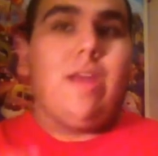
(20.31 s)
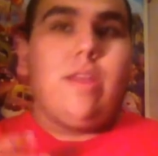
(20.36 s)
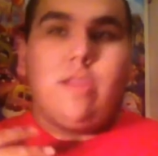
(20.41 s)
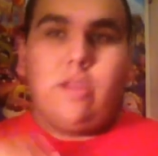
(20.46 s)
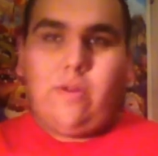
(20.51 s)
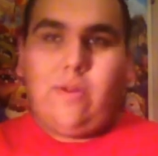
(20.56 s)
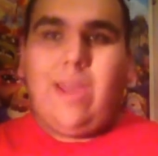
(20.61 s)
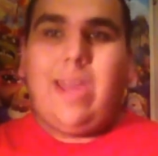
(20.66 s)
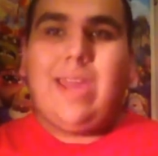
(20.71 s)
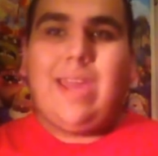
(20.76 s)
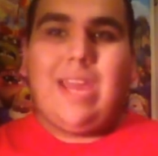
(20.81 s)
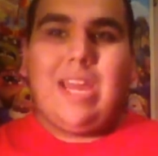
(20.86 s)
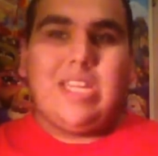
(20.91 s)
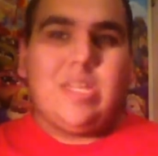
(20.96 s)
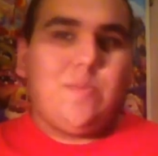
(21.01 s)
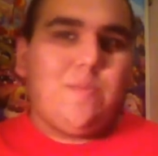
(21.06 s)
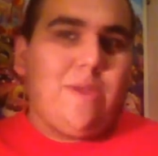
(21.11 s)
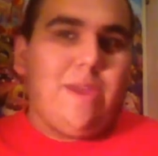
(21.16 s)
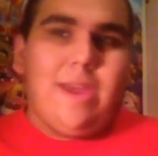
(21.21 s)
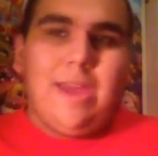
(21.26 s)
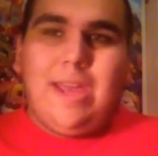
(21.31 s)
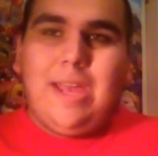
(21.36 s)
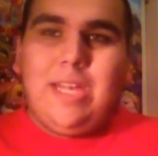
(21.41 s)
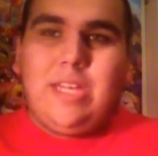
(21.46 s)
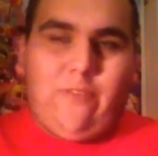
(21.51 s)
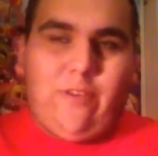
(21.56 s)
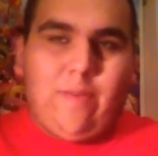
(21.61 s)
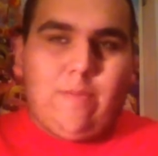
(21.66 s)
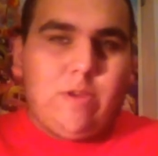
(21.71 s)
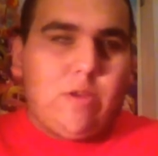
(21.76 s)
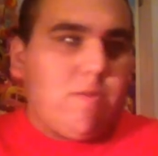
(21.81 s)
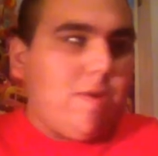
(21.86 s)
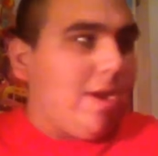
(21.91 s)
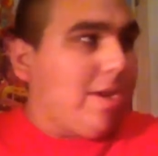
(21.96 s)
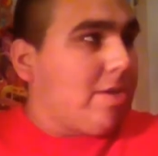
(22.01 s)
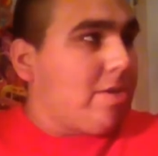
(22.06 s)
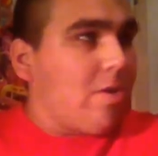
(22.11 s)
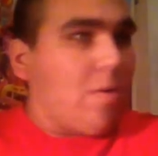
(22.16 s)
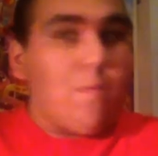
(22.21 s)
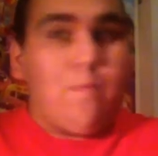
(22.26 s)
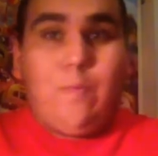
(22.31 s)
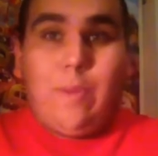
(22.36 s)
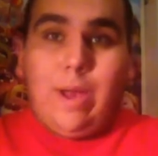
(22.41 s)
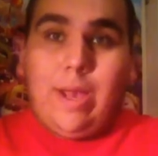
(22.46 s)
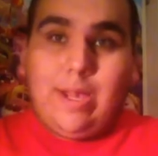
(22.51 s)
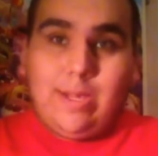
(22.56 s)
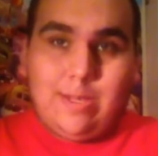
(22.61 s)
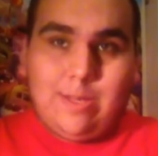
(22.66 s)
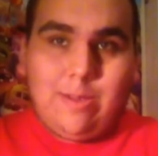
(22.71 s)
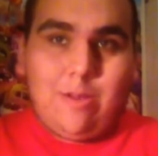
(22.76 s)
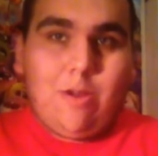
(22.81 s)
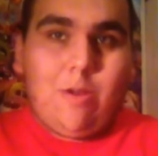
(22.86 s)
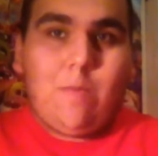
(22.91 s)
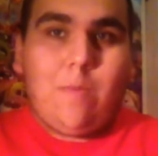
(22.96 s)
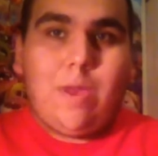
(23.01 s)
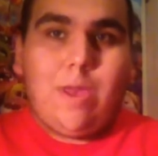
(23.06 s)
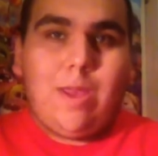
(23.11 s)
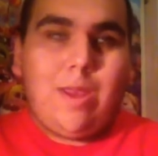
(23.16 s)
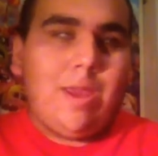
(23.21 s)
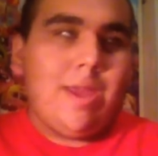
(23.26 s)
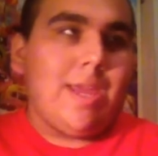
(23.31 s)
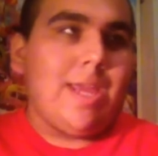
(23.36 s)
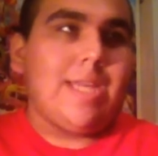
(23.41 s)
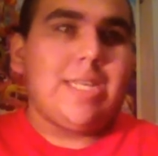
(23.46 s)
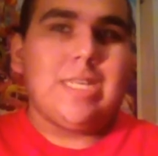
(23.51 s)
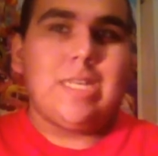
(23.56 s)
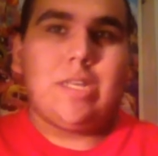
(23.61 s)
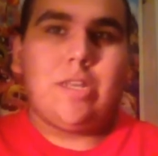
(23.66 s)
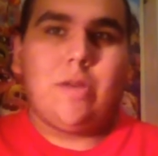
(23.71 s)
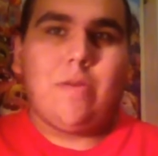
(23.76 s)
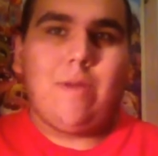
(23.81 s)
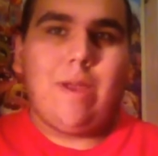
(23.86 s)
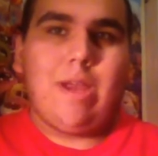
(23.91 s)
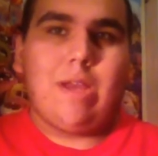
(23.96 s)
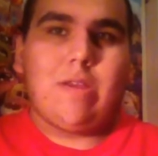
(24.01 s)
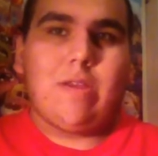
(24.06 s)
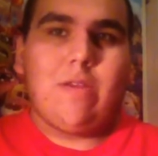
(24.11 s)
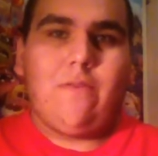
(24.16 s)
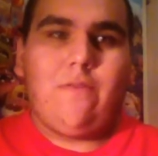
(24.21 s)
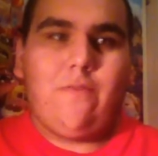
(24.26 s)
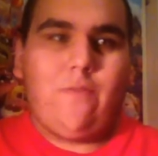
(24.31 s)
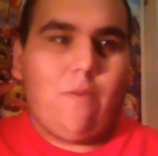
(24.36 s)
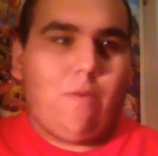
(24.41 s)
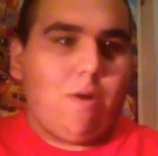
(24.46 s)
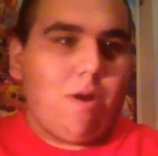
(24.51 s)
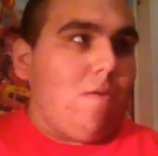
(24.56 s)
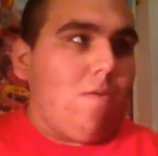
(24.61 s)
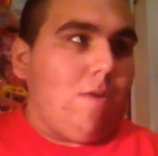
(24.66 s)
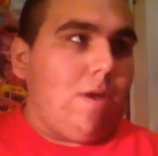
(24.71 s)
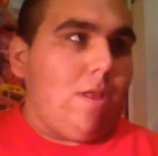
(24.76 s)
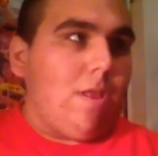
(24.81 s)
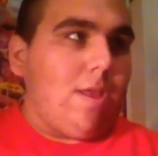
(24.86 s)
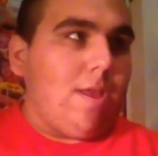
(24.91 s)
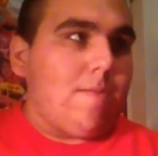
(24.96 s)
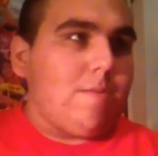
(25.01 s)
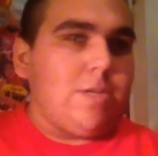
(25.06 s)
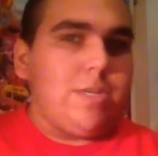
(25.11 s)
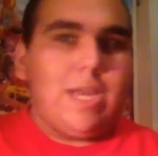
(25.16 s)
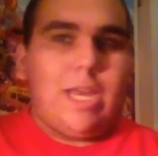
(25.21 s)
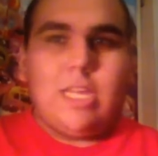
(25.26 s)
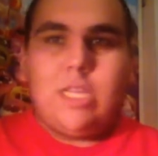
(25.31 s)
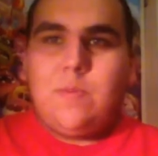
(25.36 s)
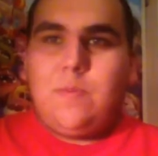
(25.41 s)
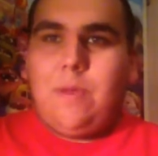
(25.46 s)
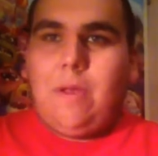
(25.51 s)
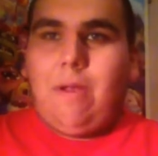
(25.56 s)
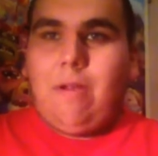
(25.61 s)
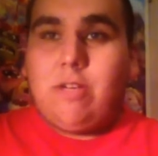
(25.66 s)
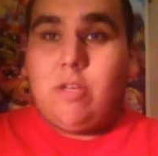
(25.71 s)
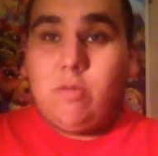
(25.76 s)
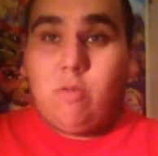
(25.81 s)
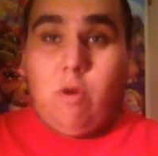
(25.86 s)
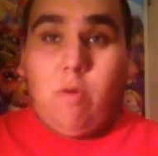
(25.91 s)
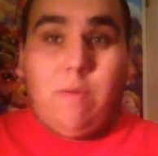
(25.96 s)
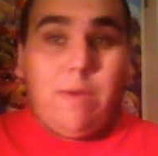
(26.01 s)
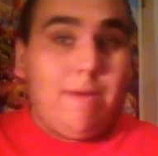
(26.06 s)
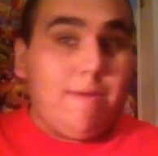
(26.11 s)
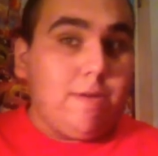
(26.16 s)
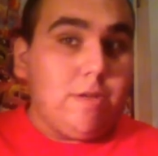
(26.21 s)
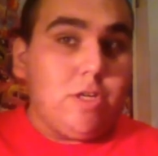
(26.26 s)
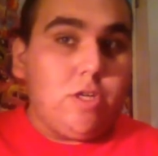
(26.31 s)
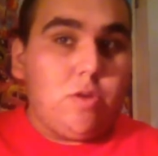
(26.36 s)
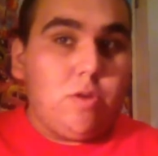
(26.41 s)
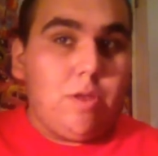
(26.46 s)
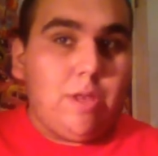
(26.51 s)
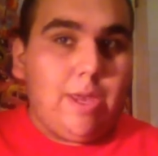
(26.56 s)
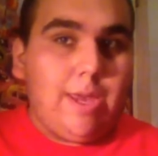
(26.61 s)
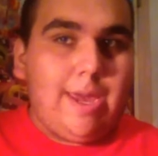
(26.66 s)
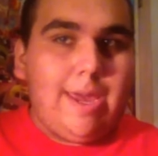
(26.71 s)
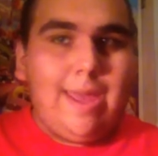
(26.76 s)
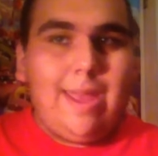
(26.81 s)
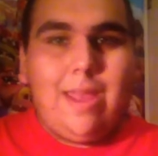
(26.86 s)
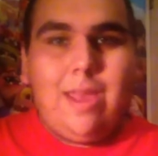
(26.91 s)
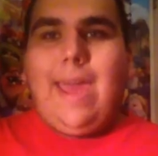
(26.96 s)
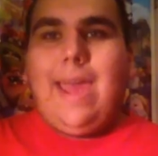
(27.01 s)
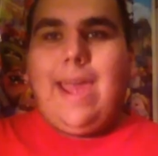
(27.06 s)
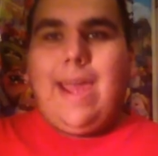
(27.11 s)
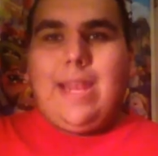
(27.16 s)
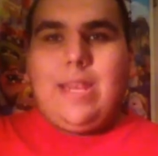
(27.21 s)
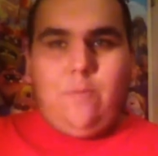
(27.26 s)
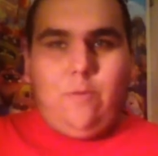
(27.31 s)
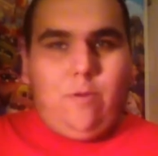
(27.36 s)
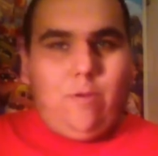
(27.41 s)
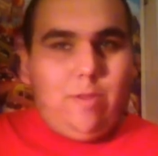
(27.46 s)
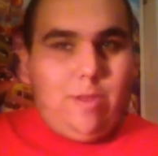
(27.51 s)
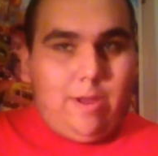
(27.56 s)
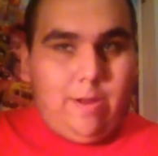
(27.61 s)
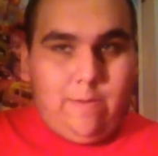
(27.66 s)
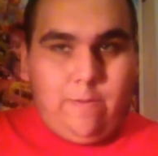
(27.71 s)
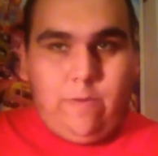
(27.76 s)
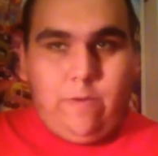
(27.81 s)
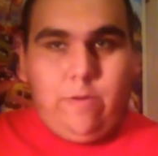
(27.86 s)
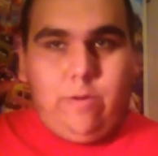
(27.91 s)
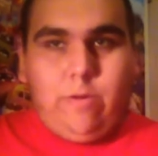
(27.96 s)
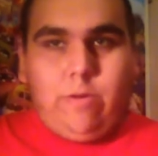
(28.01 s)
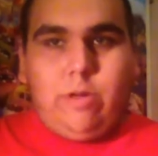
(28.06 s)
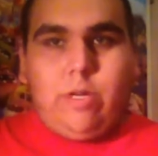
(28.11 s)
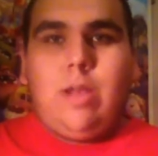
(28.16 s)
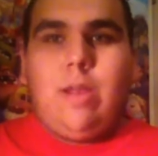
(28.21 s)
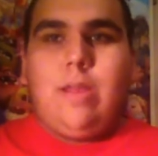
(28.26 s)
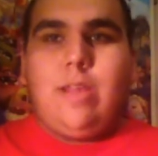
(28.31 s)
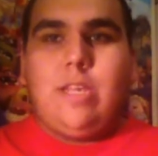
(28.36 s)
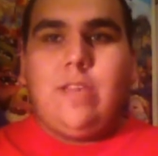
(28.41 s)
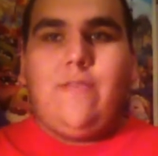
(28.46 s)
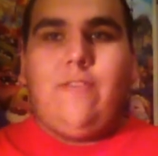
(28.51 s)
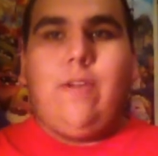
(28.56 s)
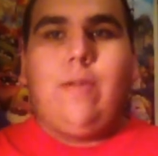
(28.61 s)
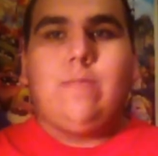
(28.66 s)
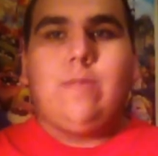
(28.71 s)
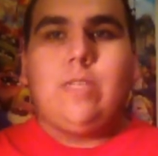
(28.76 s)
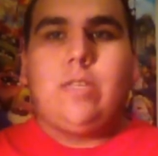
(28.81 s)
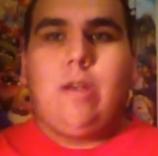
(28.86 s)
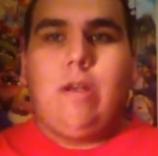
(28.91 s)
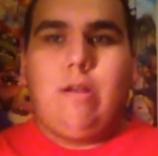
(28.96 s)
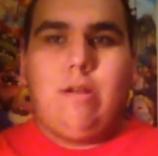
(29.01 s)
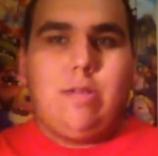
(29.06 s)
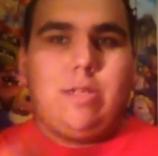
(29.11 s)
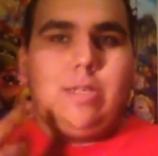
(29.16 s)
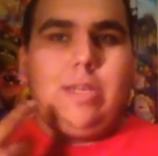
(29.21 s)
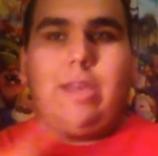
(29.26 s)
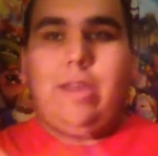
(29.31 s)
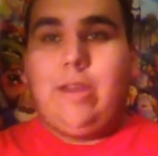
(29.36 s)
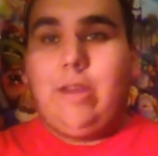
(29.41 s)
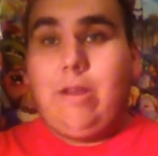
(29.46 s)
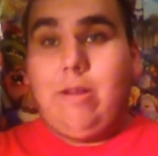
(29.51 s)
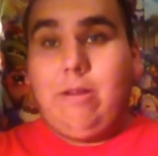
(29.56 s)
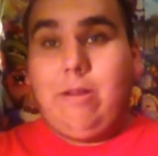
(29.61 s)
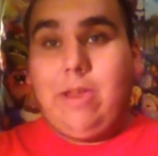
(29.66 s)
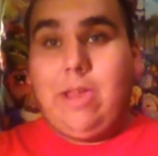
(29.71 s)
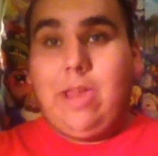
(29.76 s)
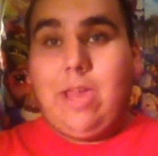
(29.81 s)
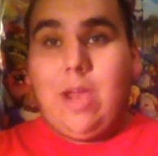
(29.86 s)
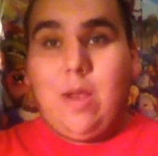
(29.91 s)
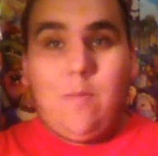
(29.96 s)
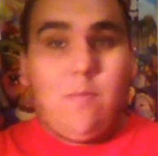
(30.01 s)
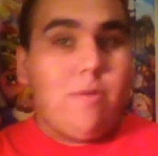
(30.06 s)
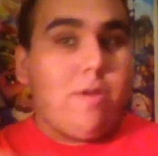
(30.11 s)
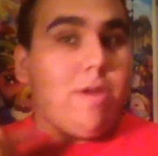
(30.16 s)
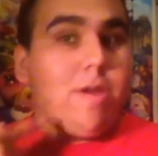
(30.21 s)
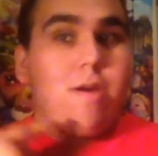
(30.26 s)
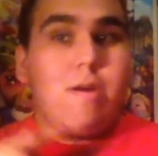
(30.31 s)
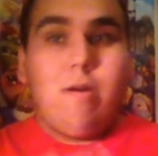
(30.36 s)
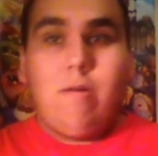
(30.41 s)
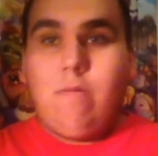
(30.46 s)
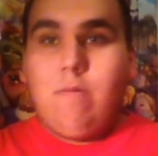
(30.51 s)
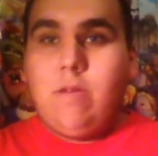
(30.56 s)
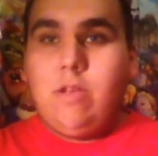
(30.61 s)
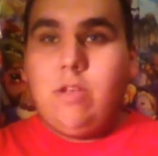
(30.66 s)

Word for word: The Great Gatsby is from director Baz Luhrmann. He is the director for William Shakespeare's Romeo and Juliet and Moulin Rouge. This film stars Leonardo DiCaprio,